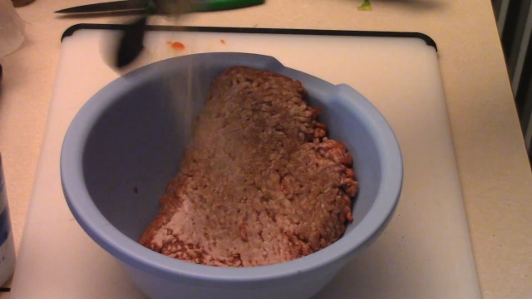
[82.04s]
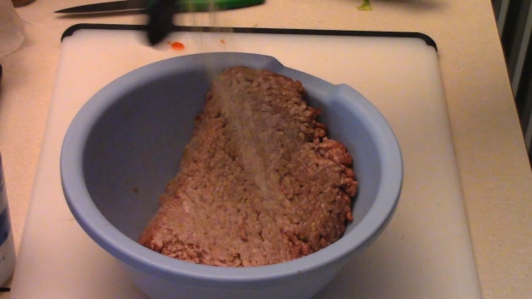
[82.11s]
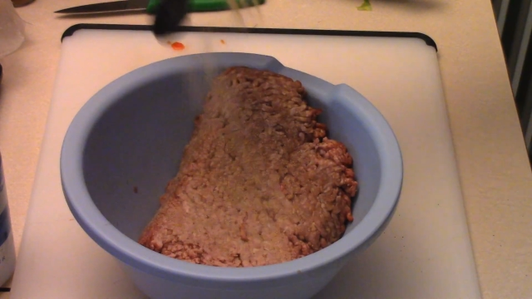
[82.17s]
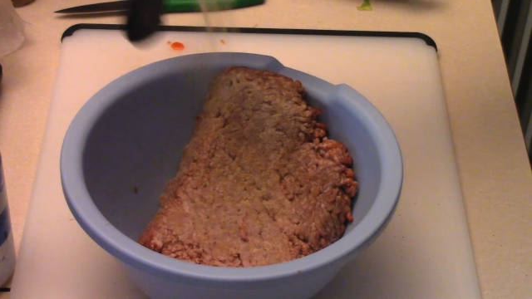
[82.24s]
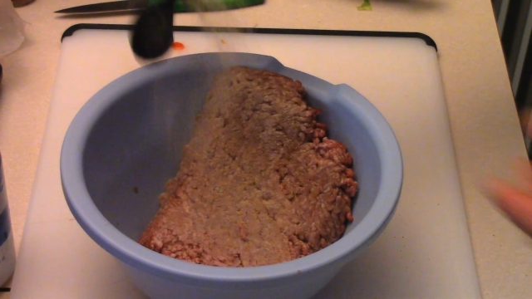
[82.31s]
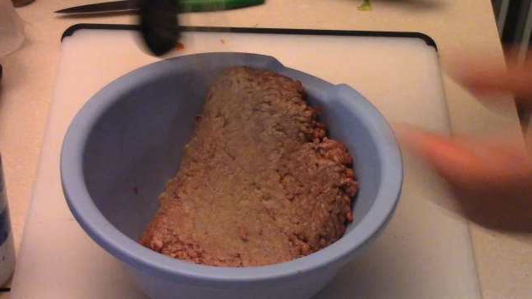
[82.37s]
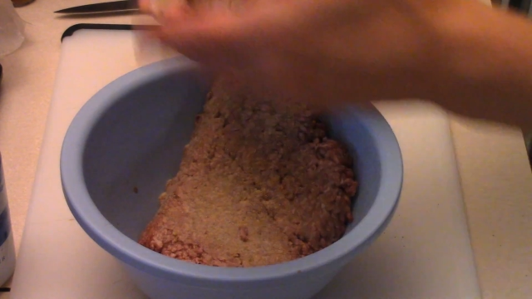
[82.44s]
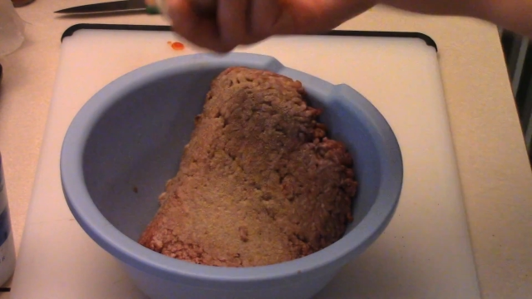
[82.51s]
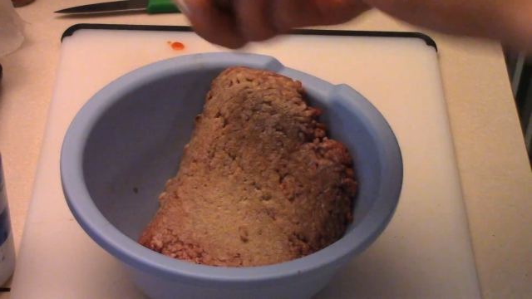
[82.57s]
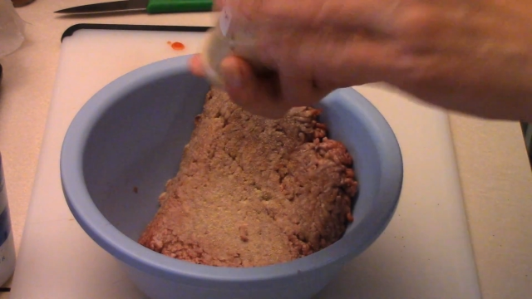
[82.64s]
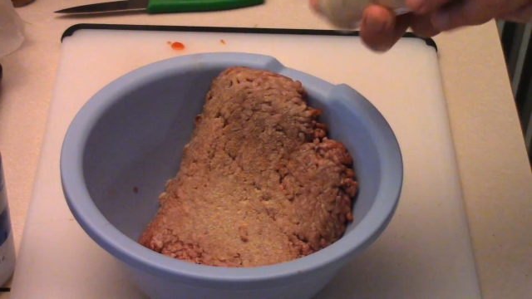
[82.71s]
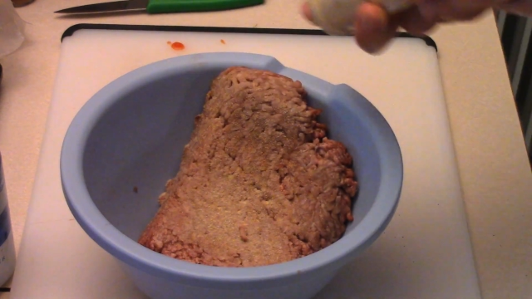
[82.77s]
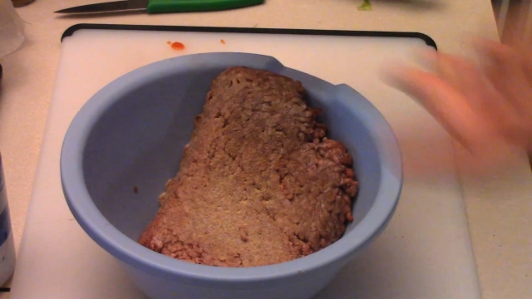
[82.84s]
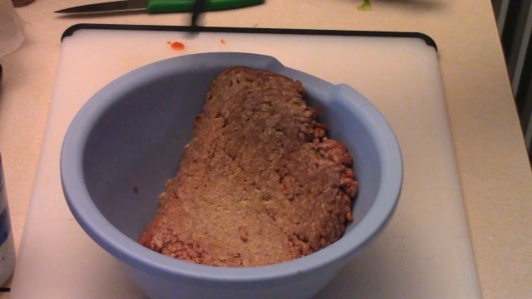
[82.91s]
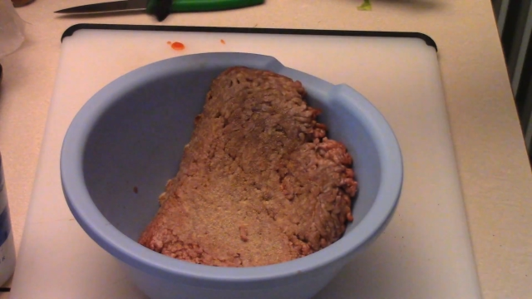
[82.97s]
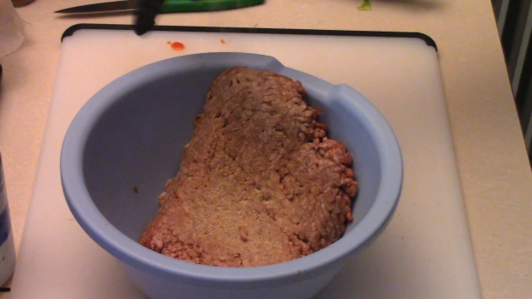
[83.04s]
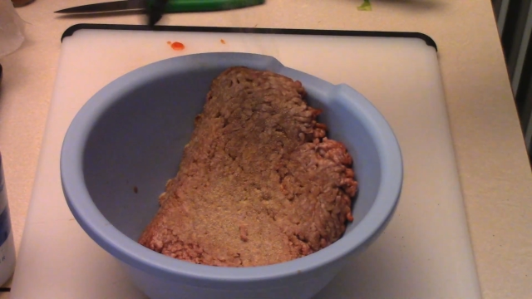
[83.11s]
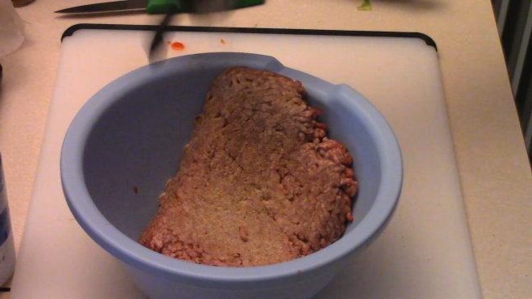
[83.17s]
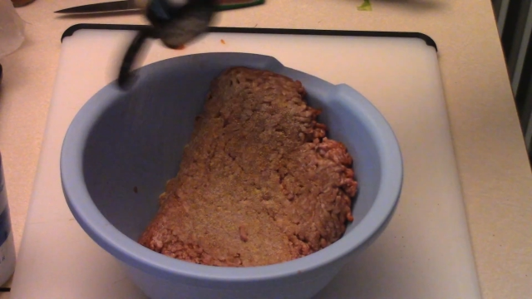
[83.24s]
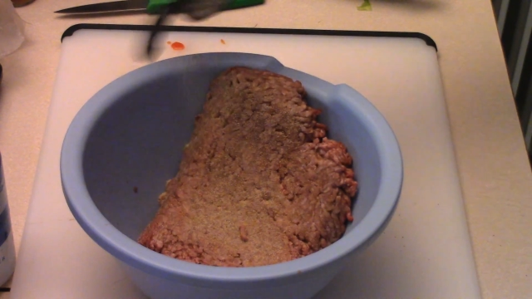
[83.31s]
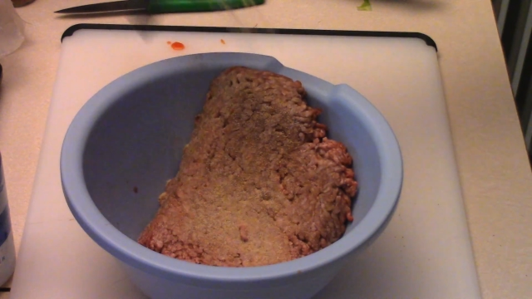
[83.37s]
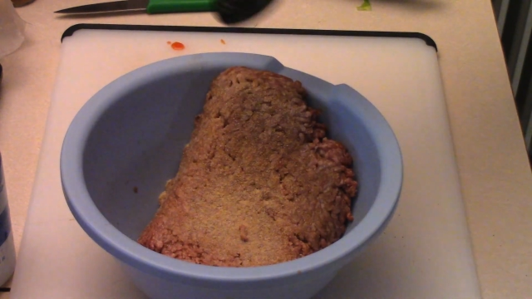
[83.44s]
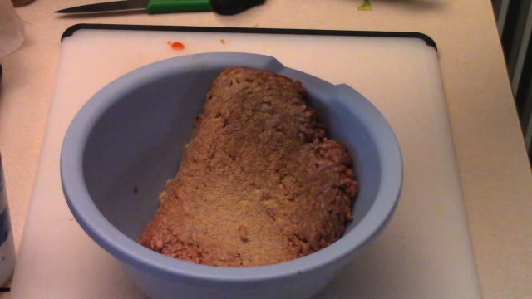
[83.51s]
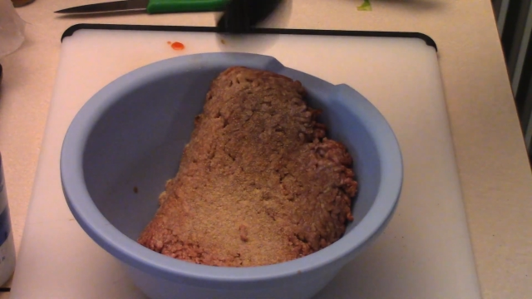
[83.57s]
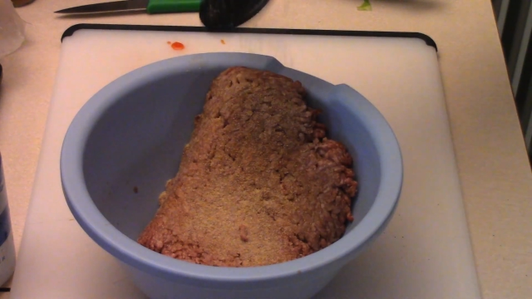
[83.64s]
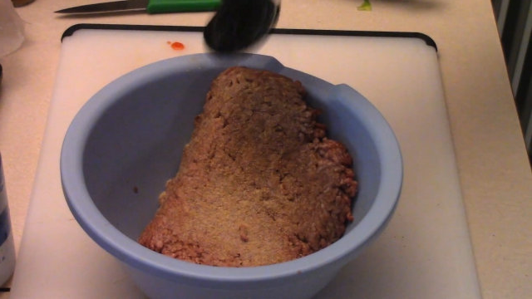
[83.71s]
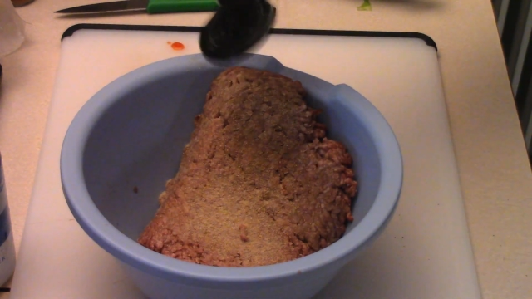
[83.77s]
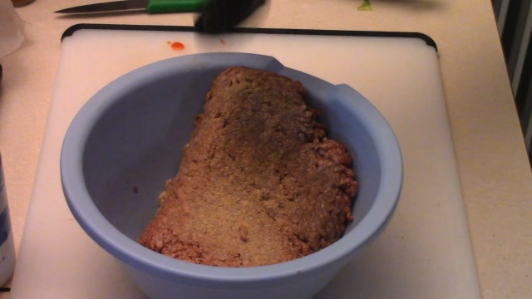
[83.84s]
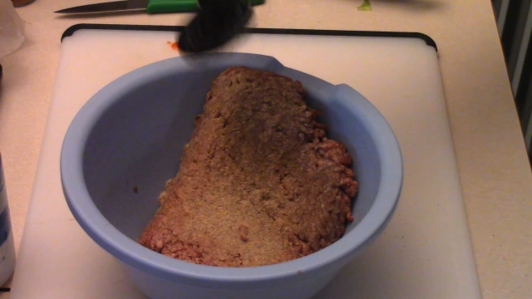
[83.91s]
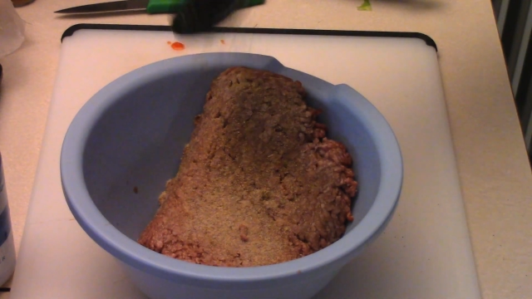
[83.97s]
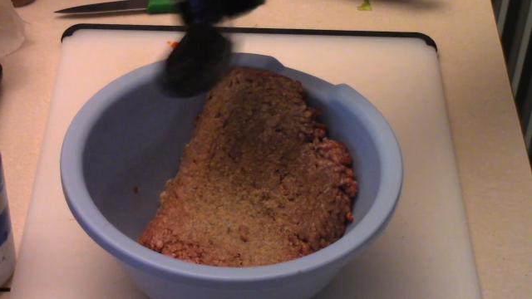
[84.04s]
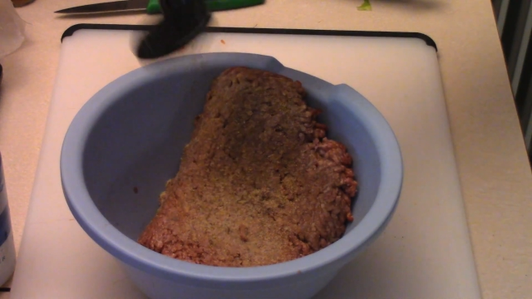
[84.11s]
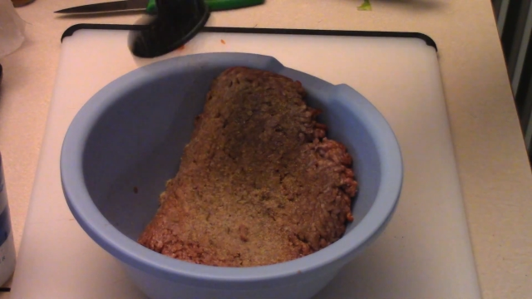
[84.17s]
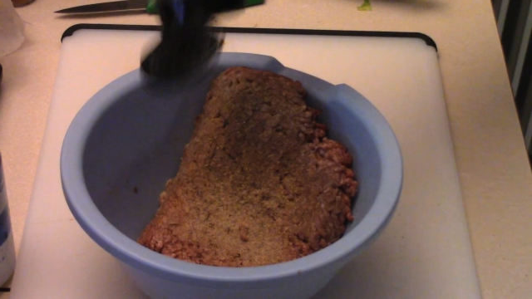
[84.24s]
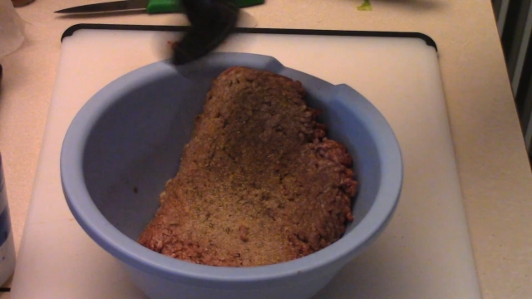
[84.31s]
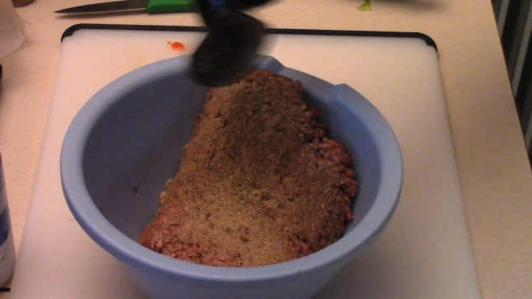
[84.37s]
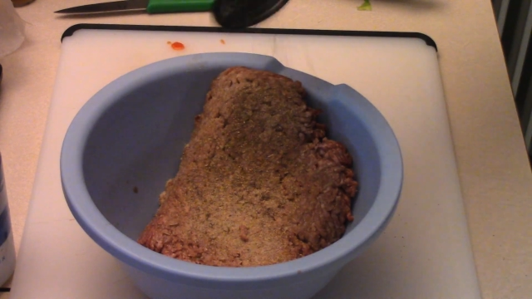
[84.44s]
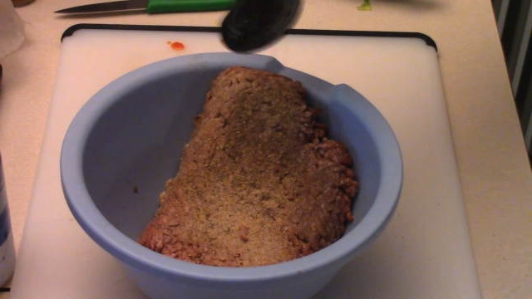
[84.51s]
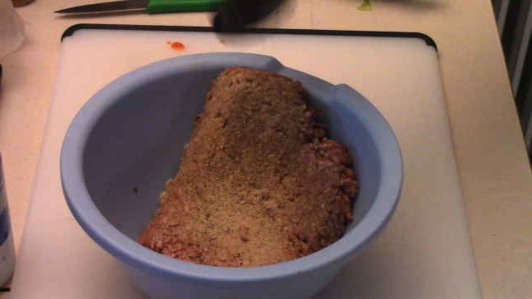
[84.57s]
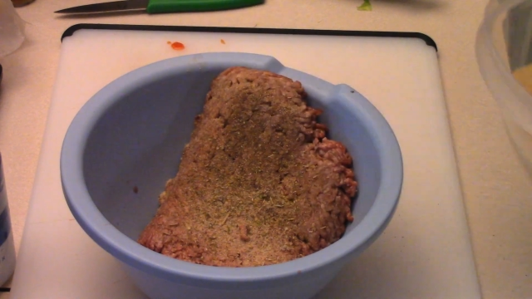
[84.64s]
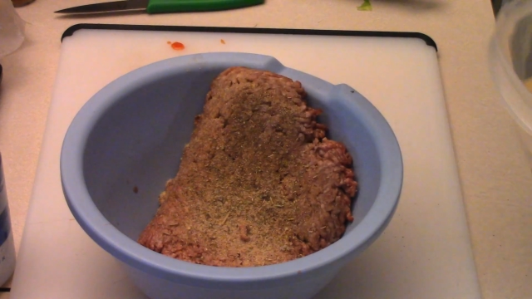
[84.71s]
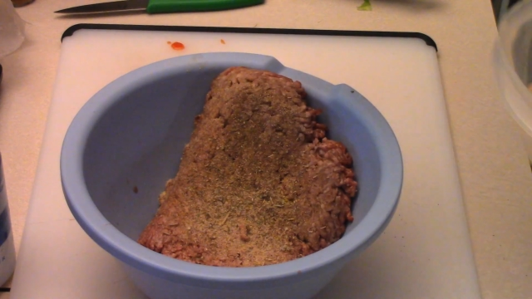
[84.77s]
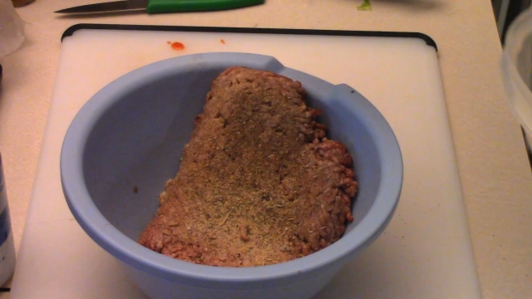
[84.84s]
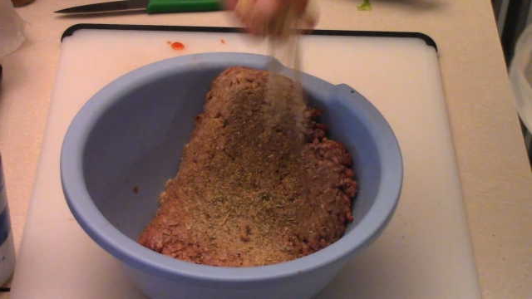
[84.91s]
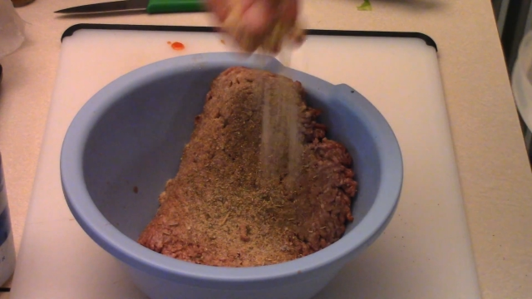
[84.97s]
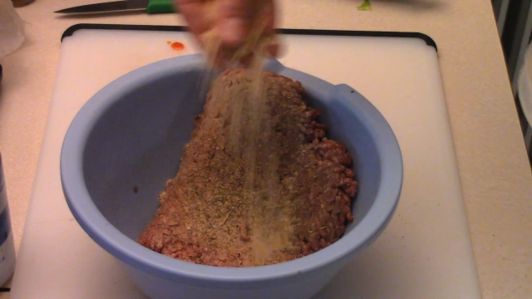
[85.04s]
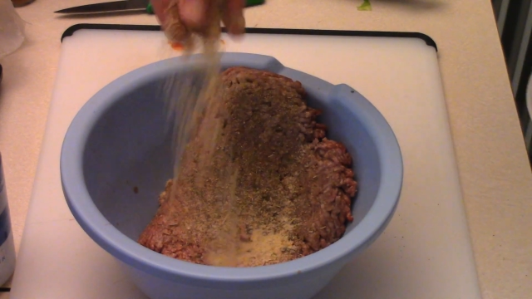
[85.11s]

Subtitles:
(no speaker visible)